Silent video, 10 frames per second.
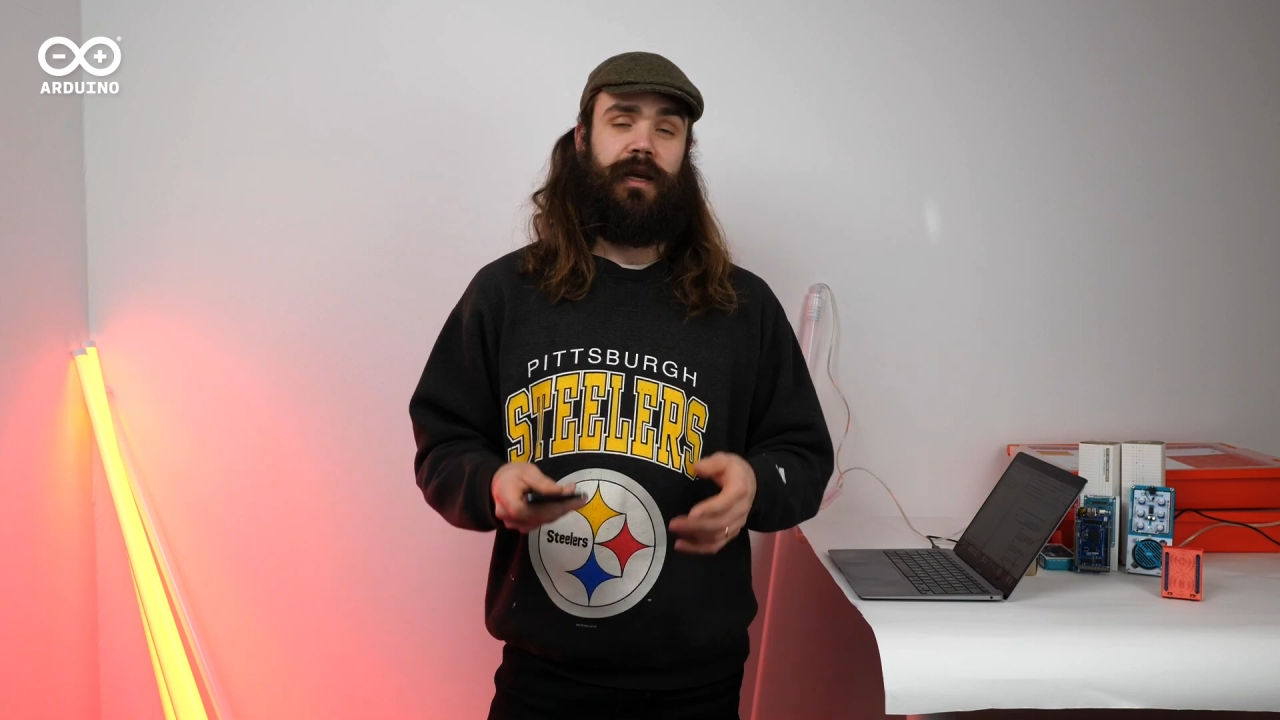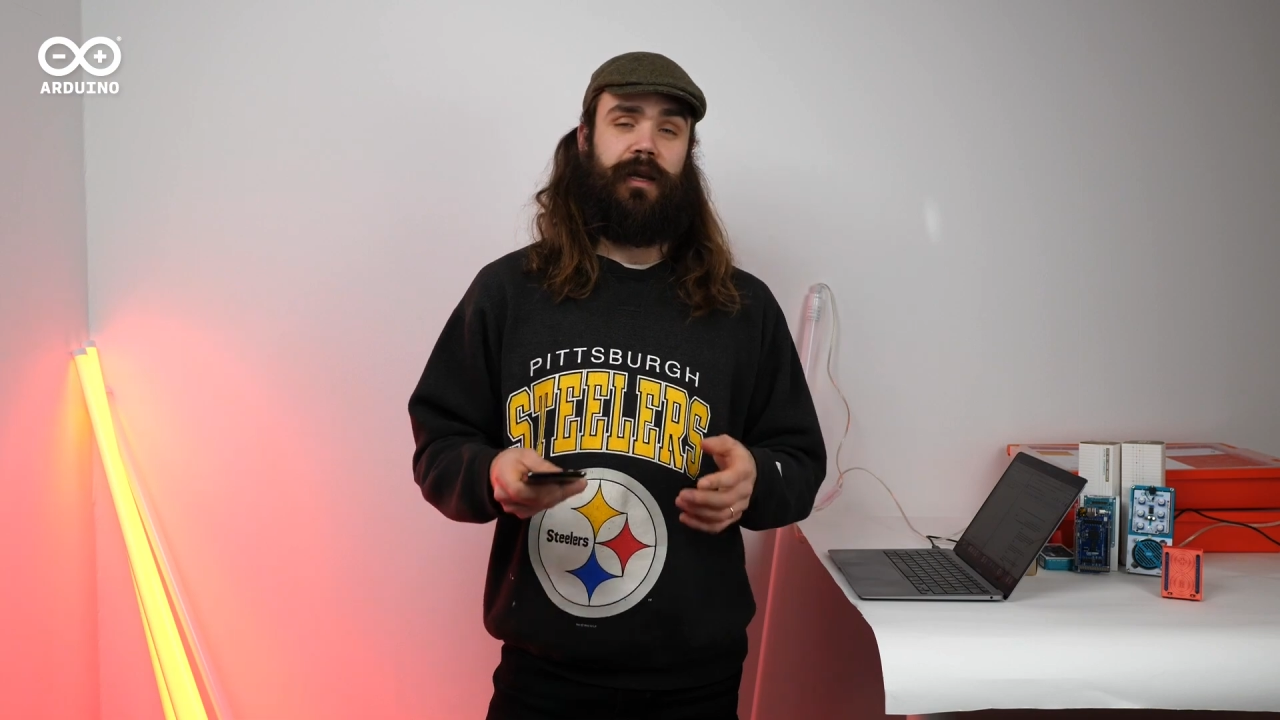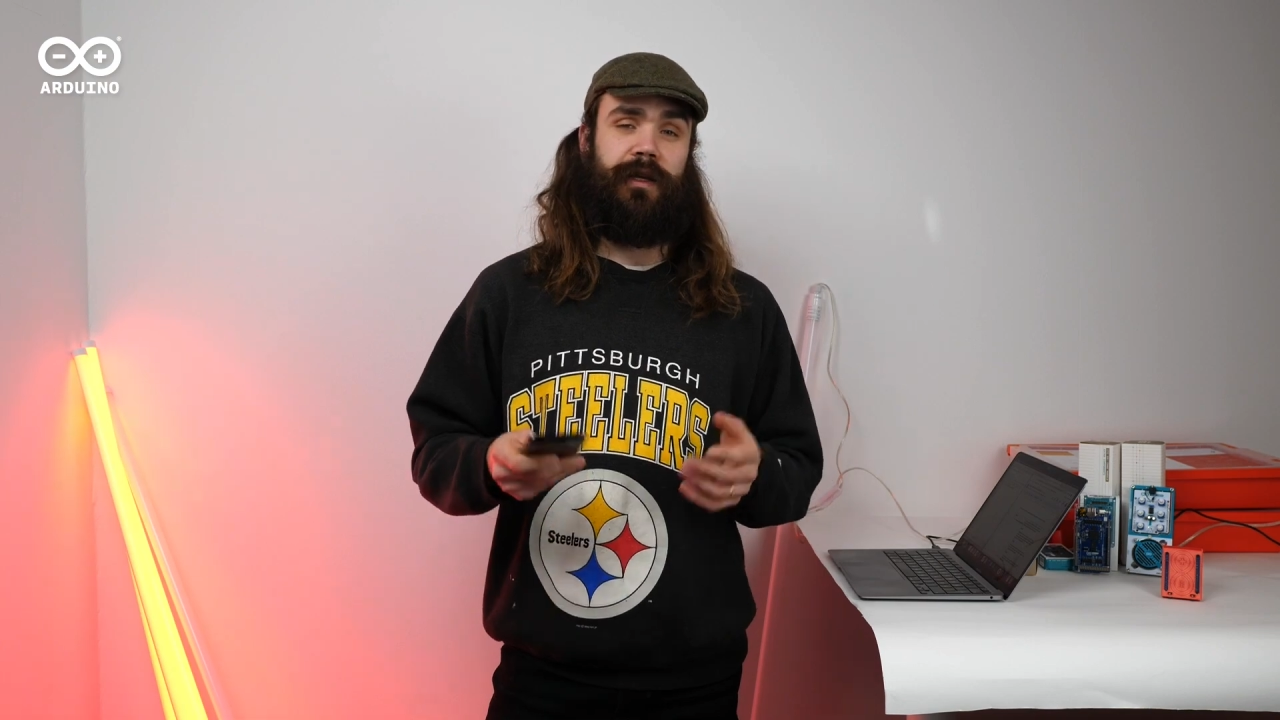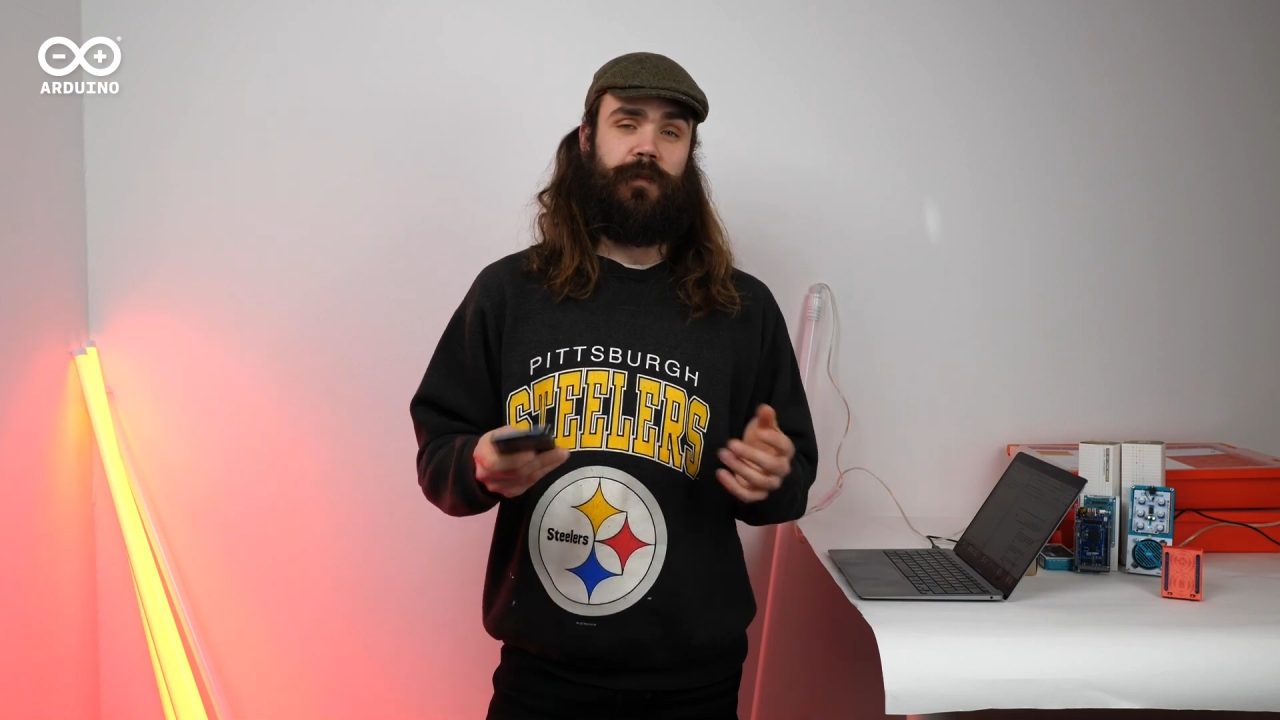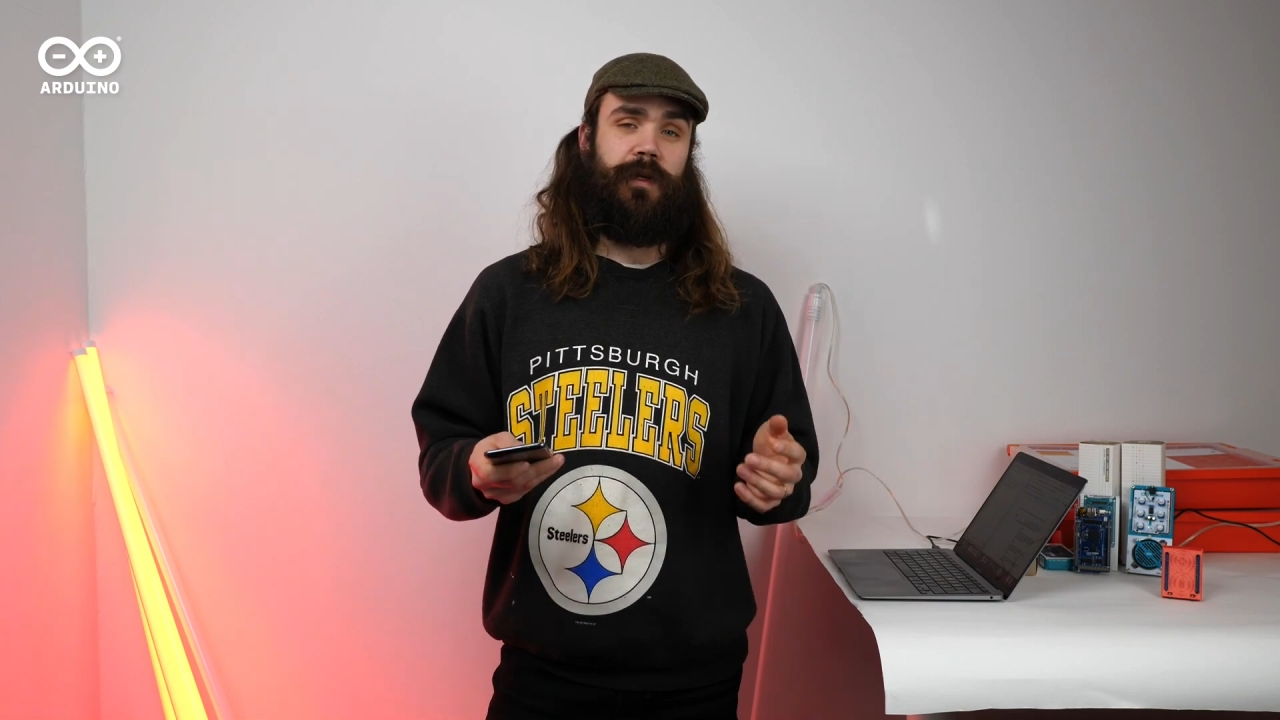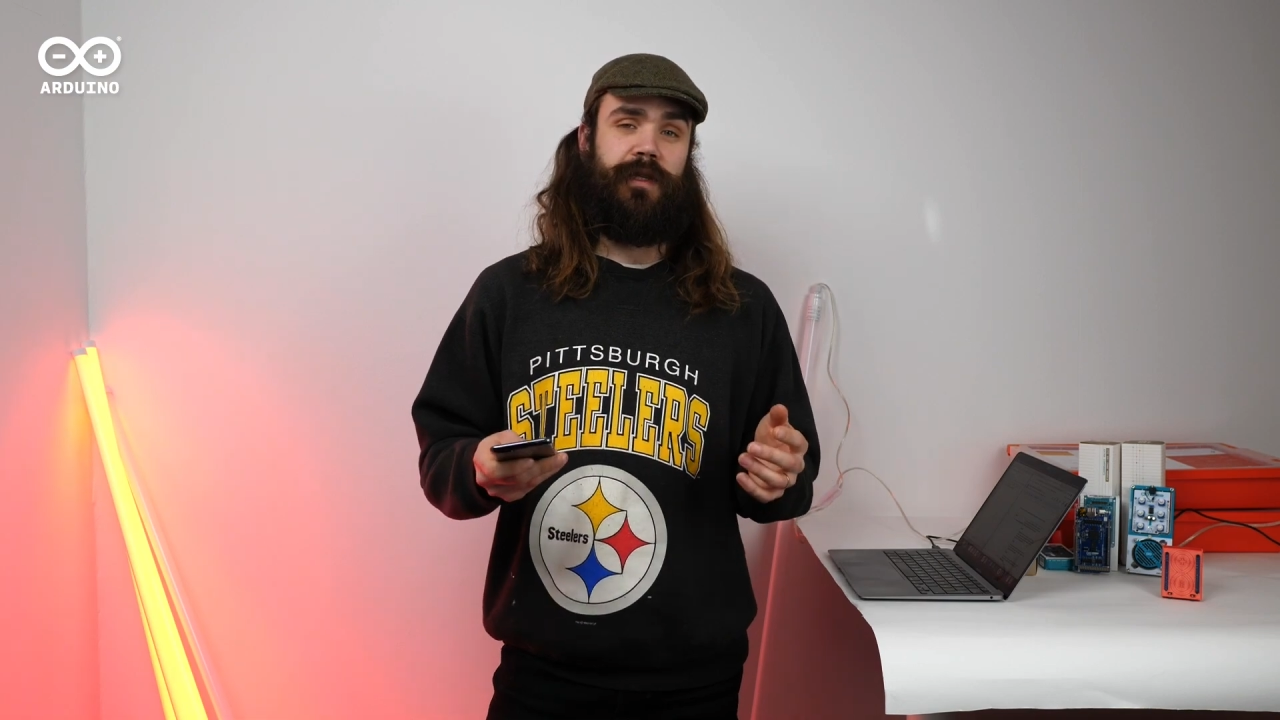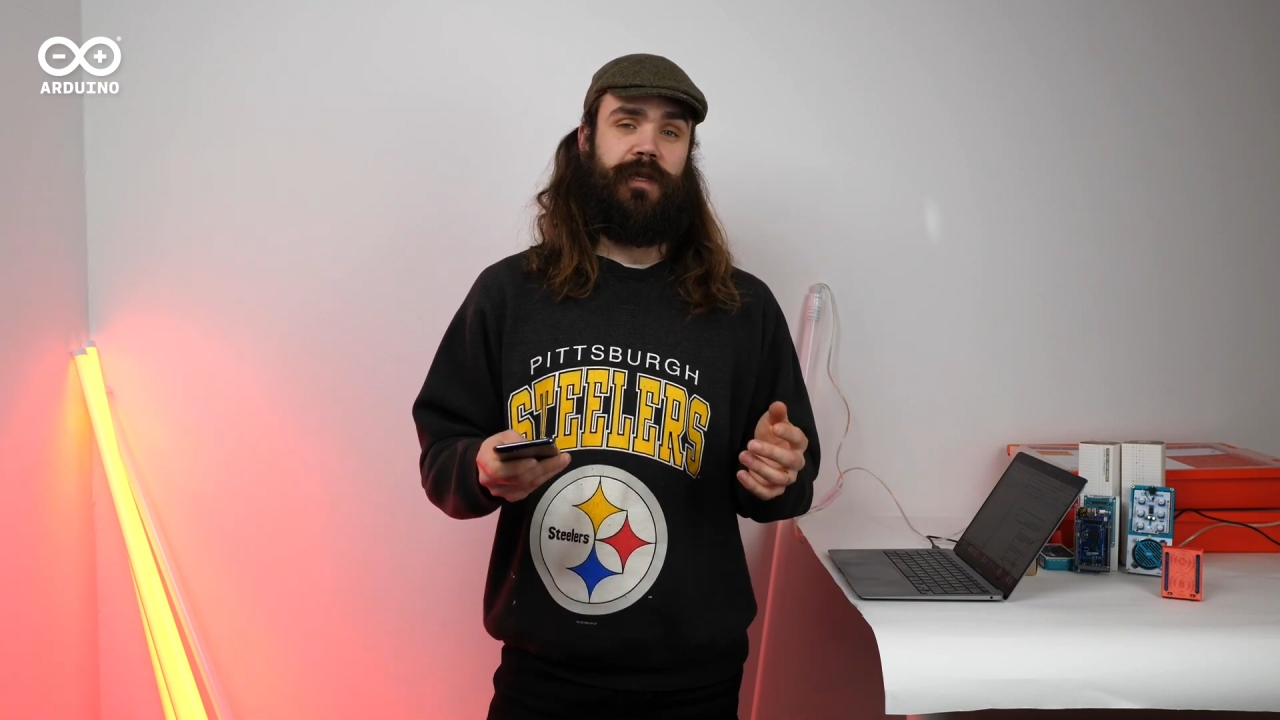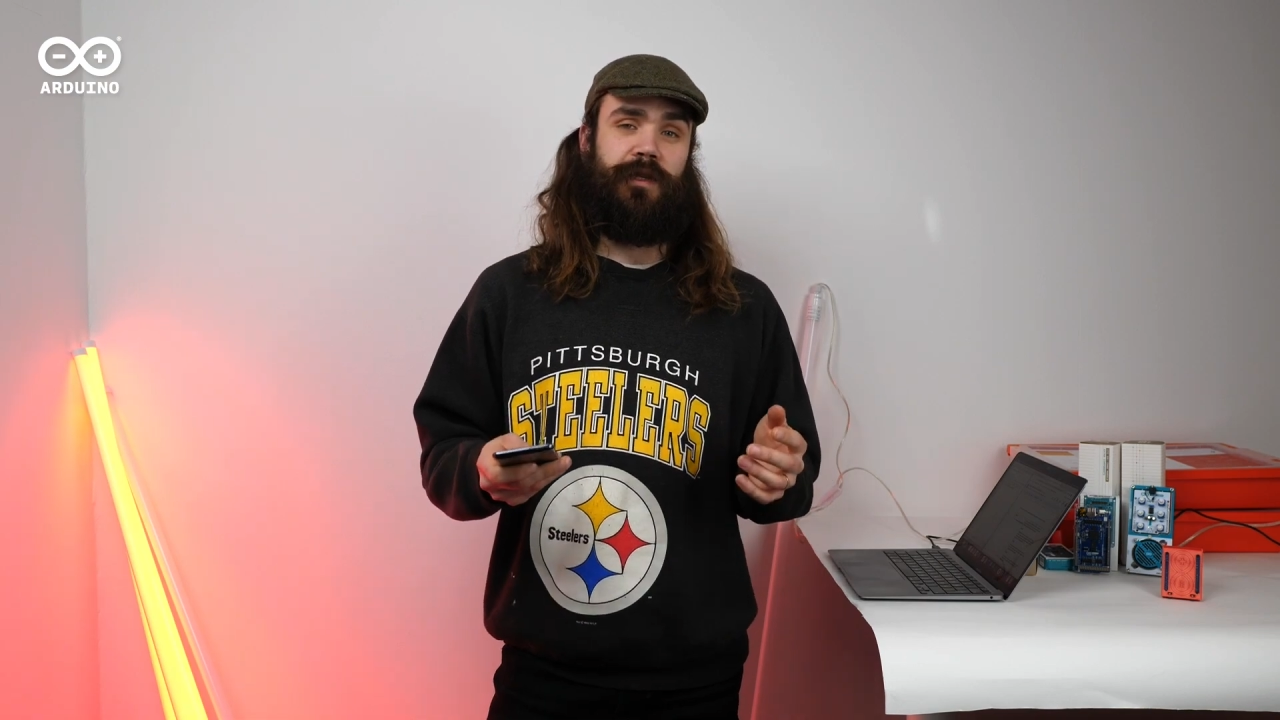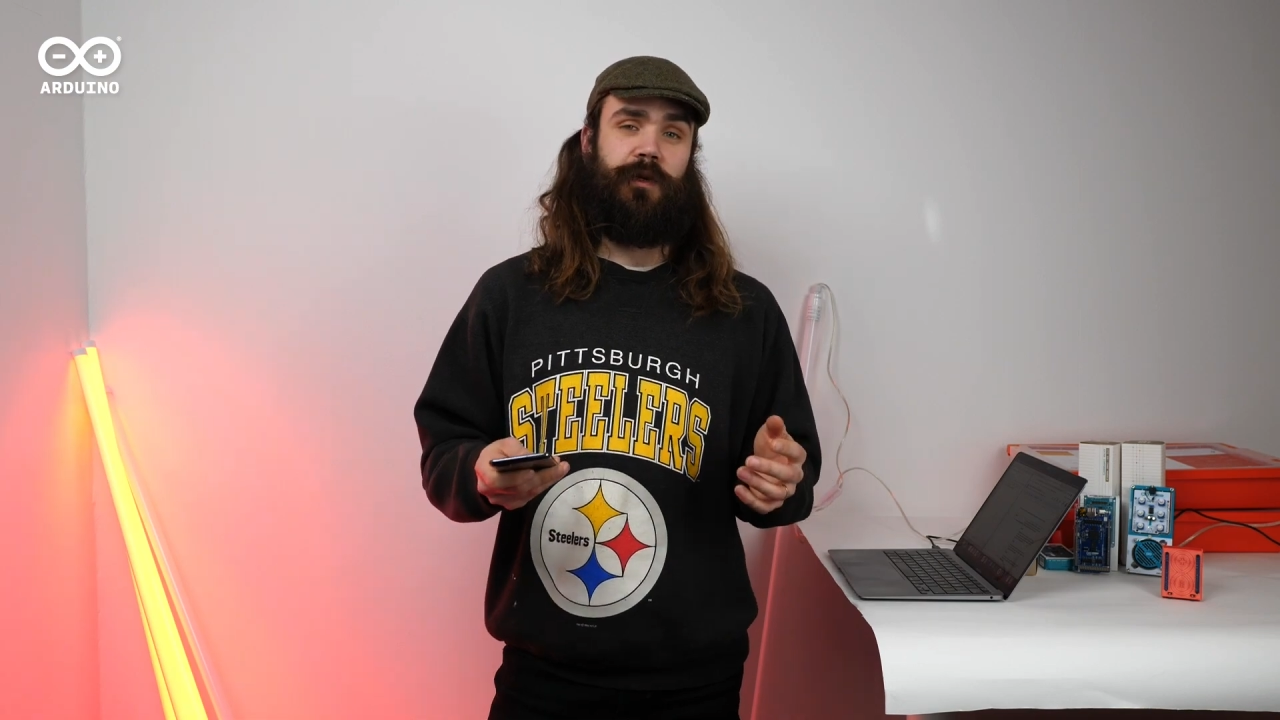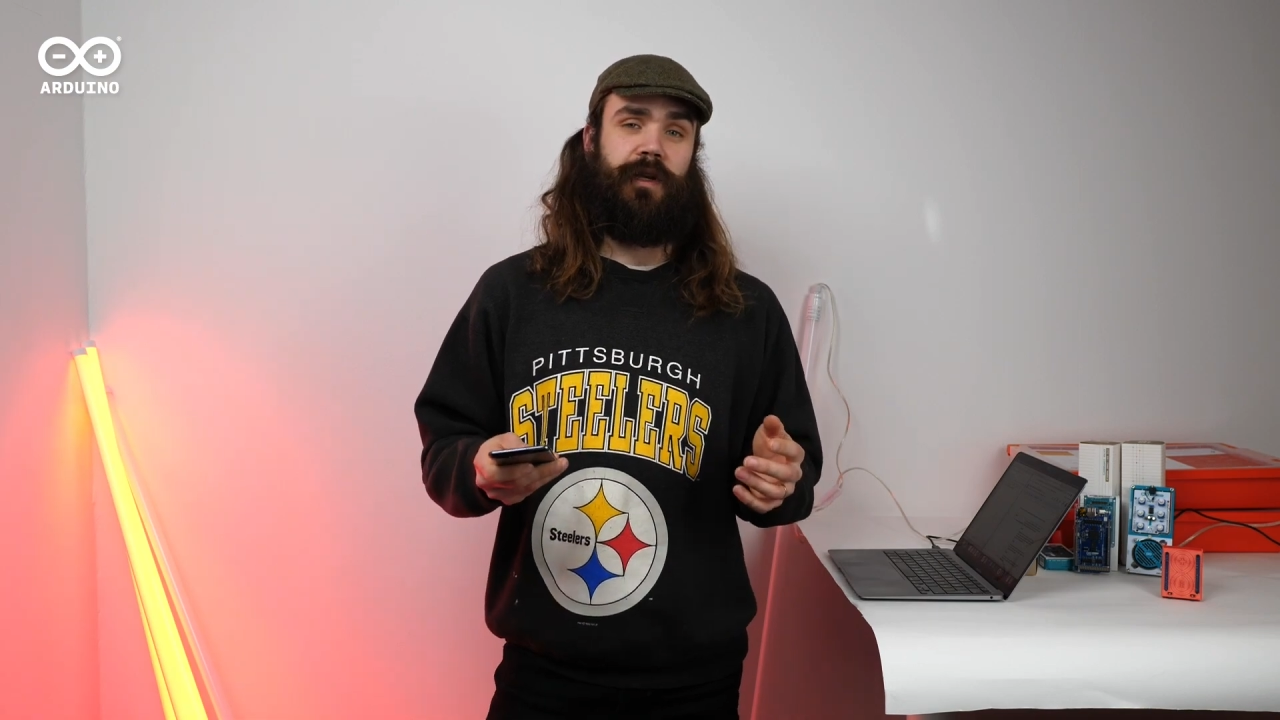And this means that you